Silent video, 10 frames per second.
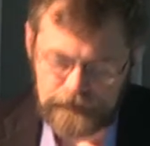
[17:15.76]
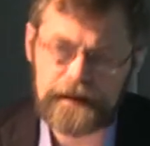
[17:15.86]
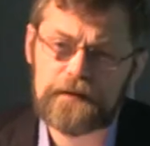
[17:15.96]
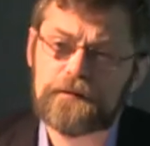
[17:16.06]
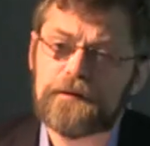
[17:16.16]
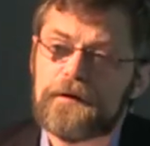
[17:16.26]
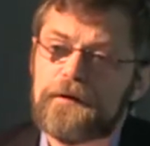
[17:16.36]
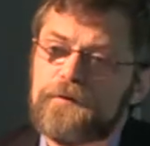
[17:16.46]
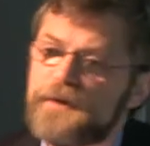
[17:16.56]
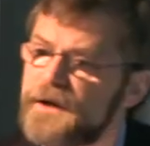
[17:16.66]
Now,
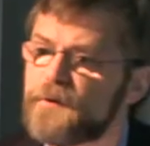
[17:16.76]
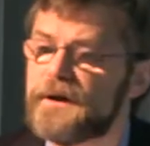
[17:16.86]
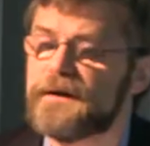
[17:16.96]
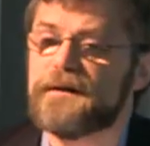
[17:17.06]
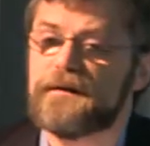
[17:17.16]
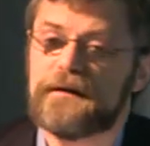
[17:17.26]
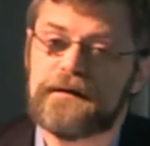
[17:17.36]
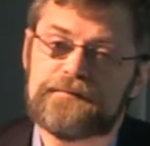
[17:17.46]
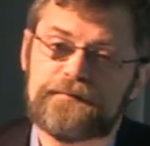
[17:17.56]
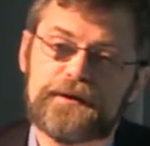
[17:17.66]
very quickly,
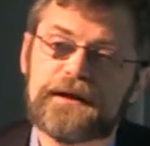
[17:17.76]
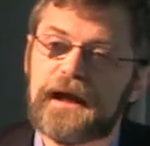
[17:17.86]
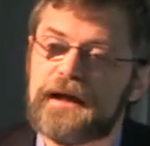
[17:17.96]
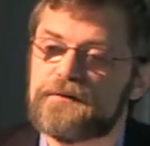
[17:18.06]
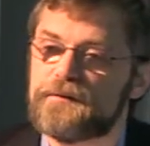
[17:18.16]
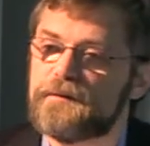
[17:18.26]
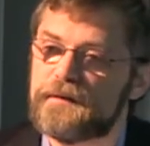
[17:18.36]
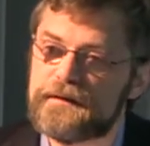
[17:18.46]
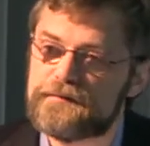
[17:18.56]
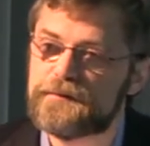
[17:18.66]
if I had to
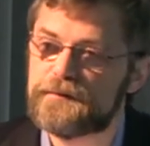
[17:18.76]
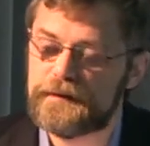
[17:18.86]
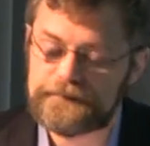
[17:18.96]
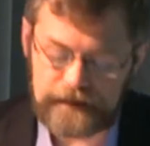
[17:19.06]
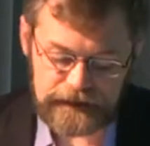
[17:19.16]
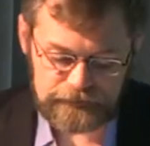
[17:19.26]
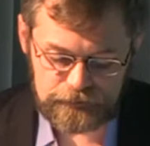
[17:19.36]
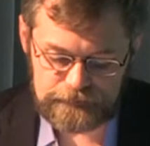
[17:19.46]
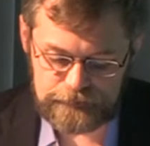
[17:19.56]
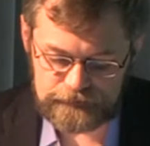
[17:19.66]
give
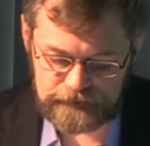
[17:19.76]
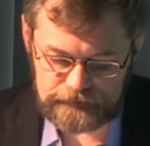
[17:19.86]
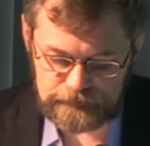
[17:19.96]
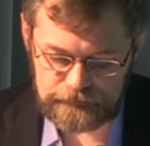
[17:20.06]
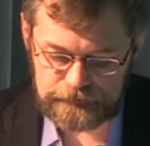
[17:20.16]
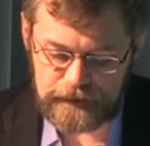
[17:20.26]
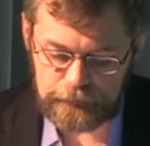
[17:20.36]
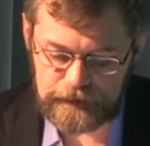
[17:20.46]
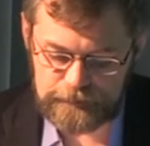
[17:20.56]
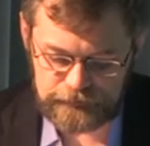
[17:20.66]
you a sentence of
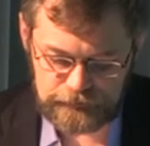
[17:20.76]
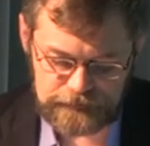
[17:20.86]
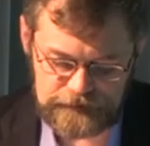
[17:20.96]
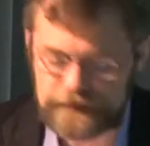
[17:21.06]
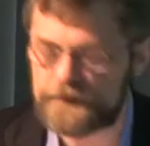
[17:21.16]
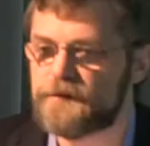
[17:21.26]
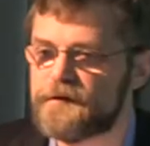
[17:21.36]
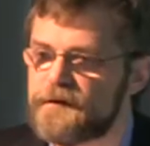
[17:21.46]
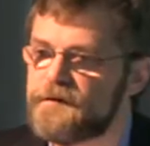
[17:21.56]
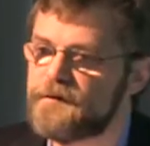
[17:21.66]
how apes use
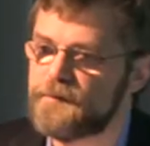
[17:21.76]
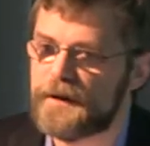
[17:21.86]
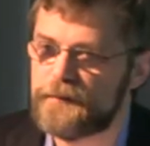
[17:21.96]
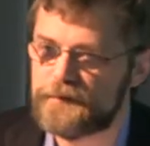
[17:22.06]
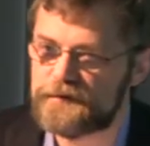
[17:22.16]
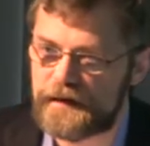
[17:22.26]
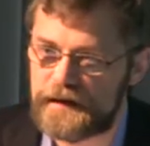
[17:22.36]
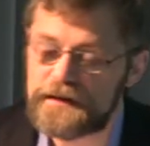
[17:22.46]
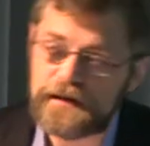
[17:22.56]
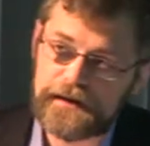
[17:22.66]
gestures, this is what I would
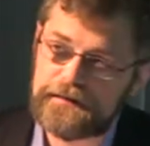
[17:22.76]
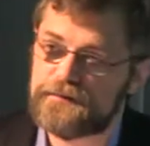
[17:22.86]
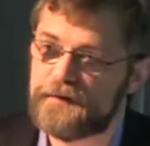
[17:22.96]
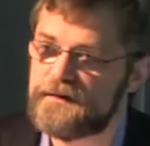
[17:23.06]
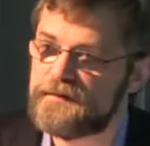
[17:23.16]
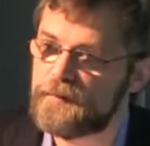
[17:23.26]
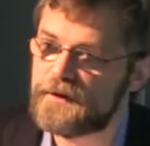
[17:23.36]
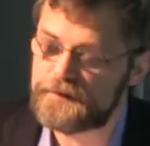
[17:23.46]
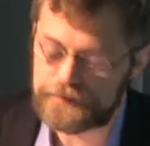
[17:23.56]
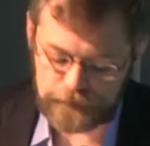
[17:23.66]
say, and it's very
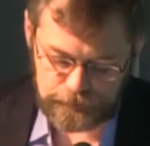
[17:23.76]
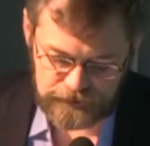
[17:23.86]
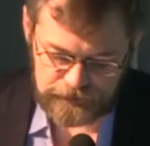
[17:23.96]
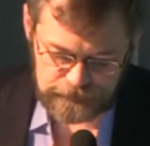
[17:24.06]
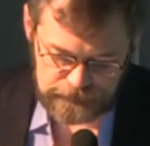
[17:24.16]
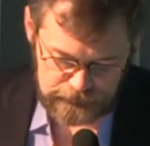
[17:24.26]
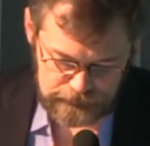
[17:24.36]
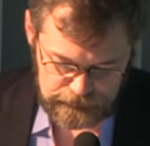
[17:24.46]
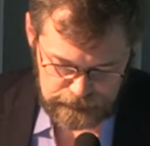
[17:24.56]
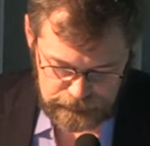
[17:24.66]
similar to what Peter
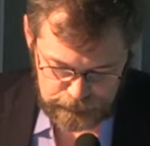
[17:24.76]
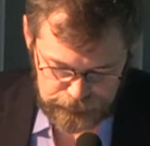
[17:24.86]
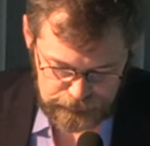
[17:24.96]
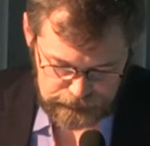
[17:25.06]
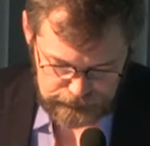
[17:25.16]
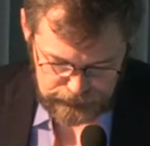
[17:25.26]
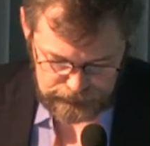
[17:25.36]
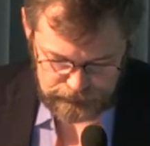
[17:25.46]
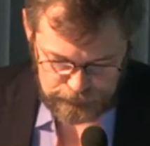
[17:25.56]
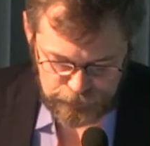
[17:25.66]
said
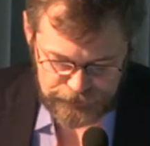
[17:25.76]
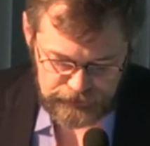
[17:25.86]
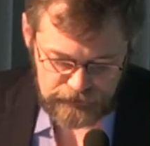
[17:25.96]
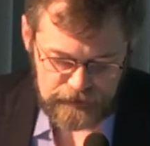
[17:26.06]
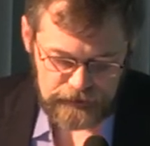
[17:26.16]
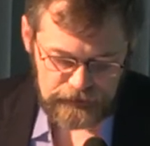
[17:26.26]
this morning,